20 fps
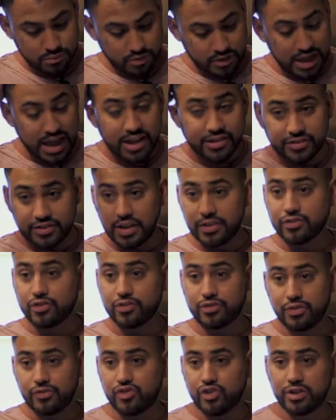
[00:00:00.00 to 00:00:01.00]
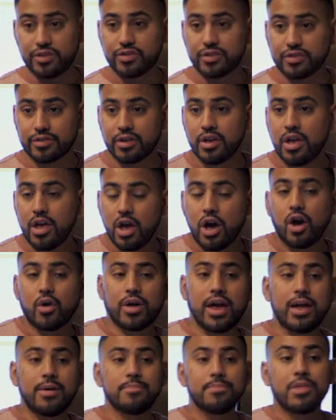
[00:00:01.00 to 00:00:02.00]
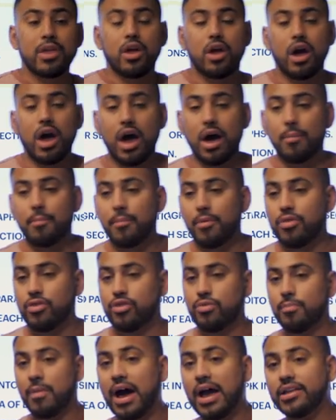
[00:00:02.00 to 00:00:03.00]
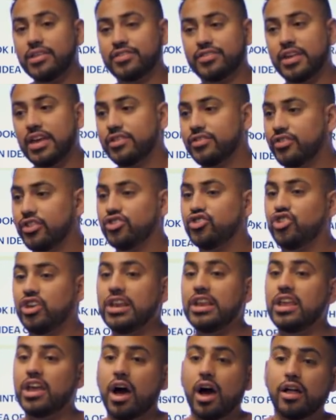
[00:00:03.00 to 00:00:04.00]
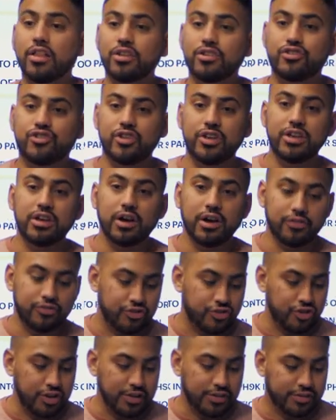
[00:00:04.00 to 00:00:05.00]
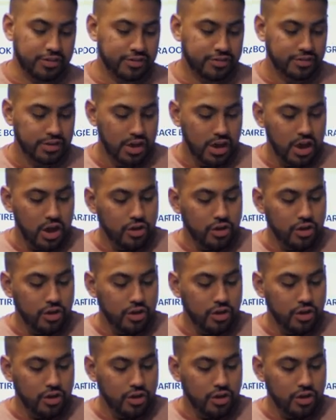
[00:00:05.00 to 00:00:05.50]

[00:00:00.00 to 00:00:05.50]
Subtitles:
The ancestors of Jesus. Okay. Mine says the genealogy of Jesus.